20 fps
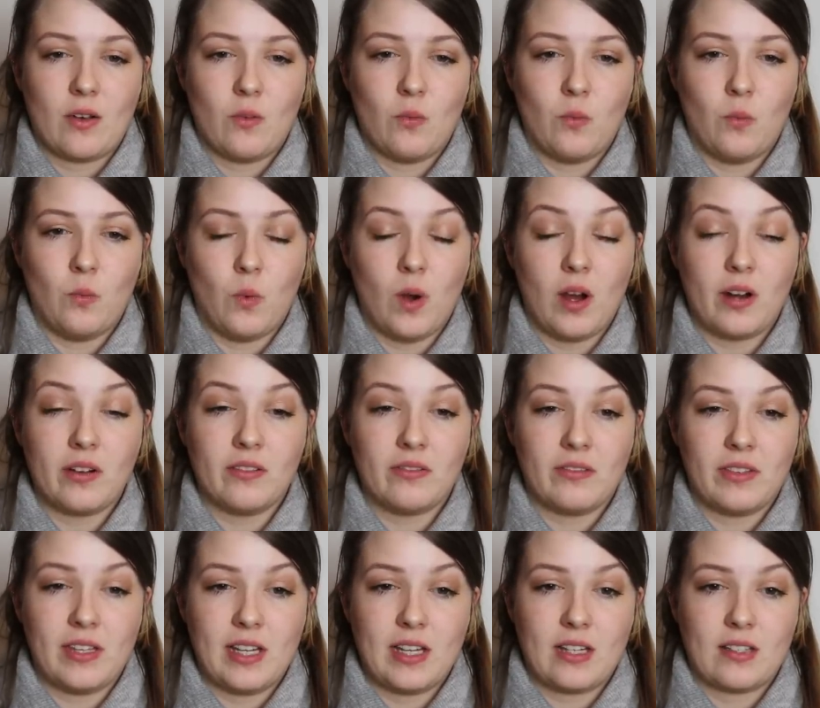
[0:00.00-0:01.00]
one
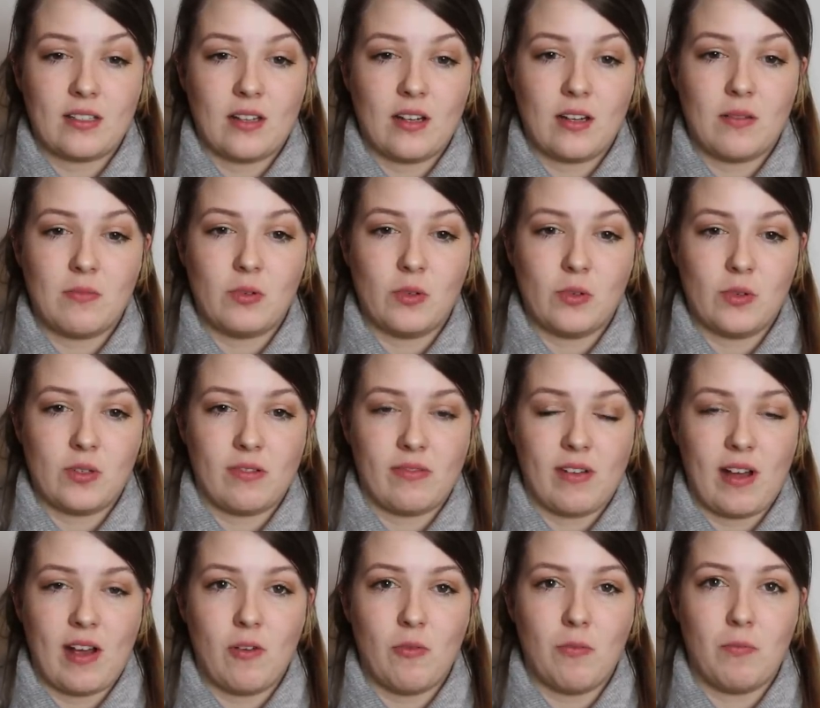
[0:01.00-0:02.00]
of the examples
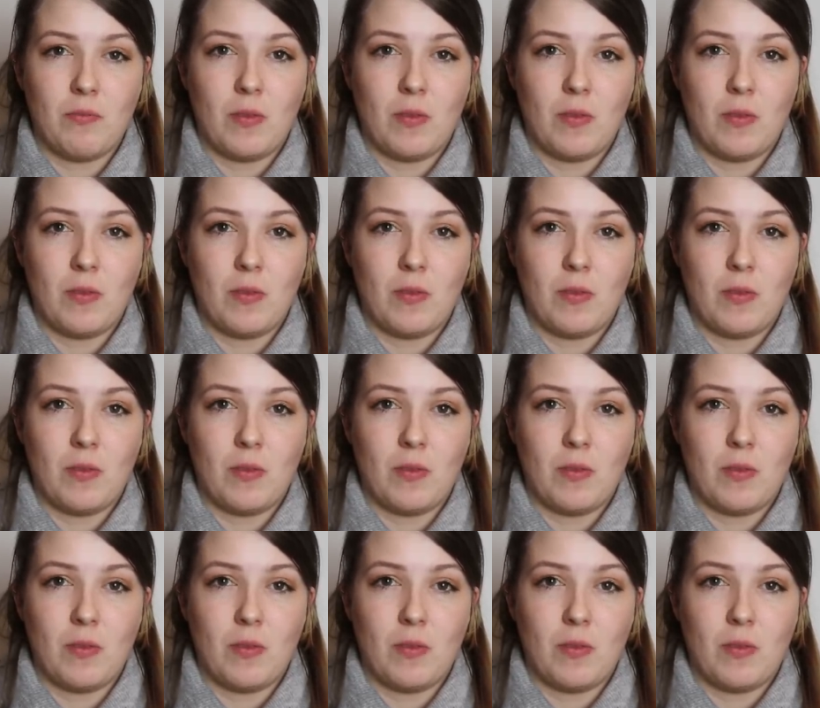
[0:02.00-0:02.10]
of how